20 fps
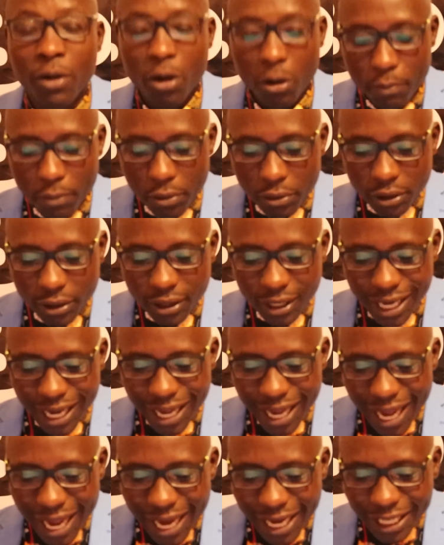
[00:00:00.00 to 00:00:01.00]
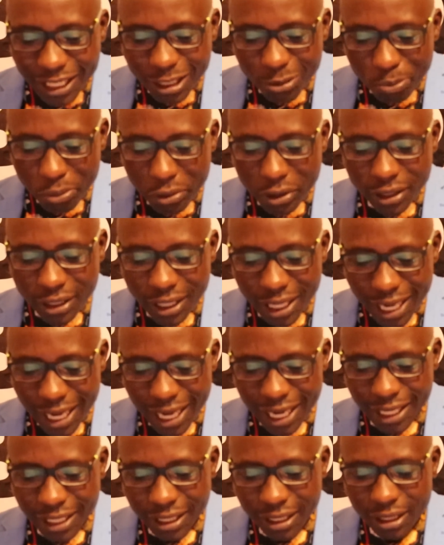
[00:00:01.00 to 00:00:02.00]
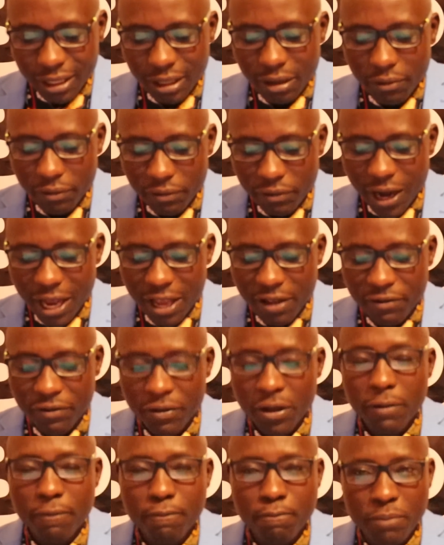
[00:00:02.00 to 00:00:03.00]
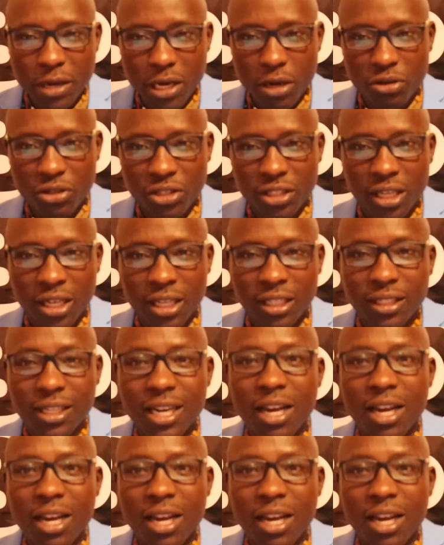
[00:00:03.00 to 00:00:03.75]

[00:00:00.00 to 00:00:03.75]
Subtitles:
gobbled 8.85 billion shillings.